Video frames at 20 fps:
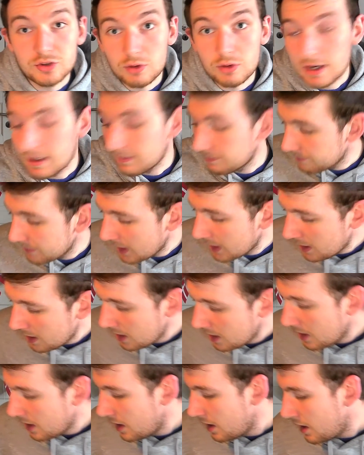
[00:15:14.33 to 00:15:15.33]
is great.
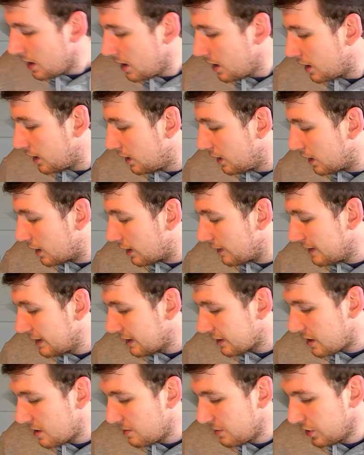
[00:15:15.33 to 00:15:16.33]
And then
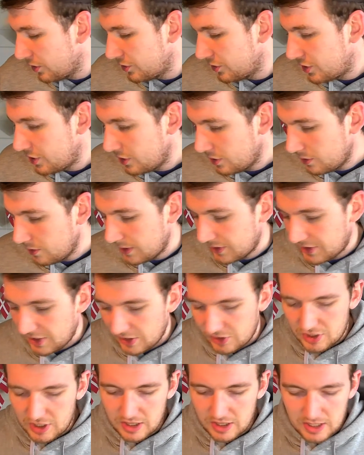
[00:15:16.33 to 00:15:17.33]
I come on to
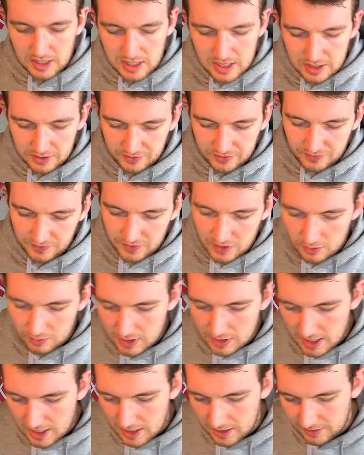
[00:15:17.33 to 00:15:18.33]
essentially the last few
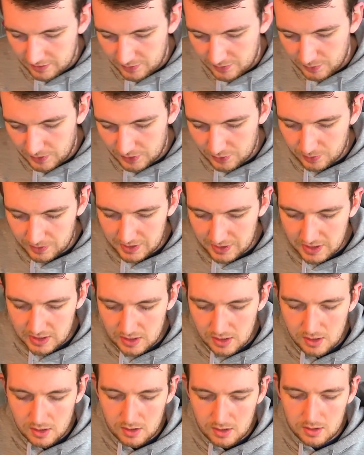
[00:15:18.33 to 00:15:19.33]
cards, which were
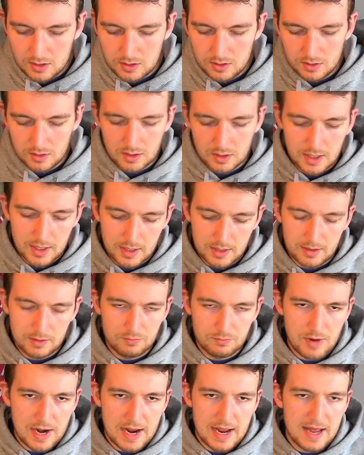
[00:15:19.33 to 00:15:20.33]
the
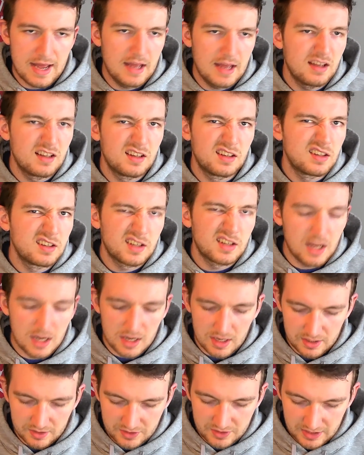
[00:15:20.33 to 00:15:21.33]
rare
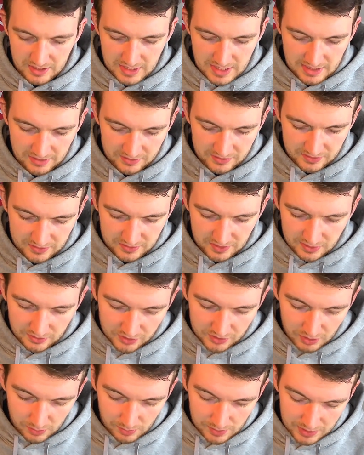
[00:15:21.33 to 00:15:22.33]
cards, I guess.
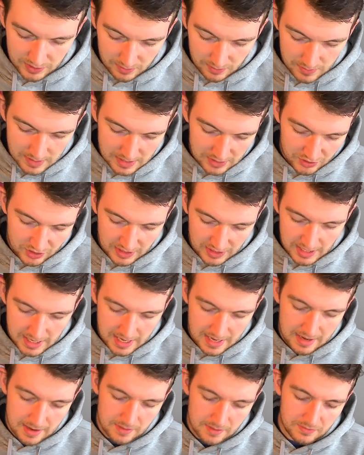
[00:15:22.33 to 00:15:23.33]
So we do actually
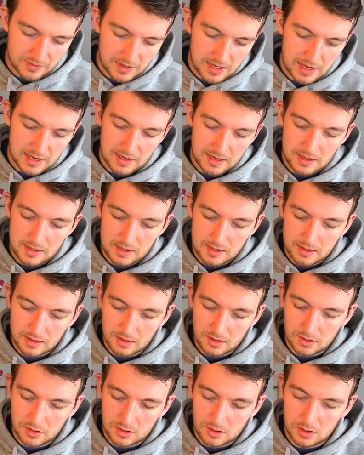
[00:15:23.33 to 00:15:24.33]
have
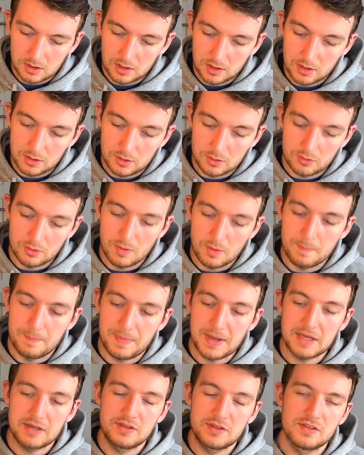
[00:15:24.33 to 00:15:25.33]
a holo
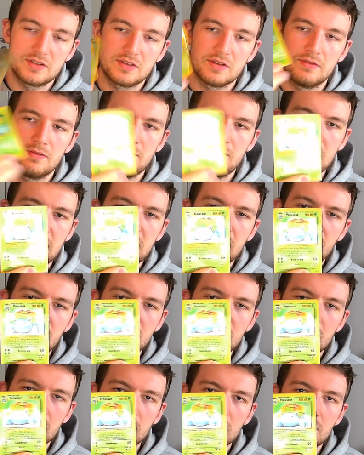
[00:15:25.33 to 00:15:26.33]
base
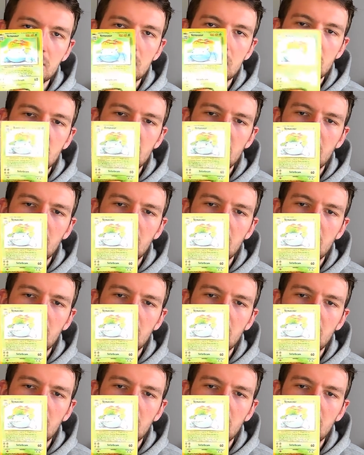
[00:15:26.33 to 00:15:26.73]
Venusaur,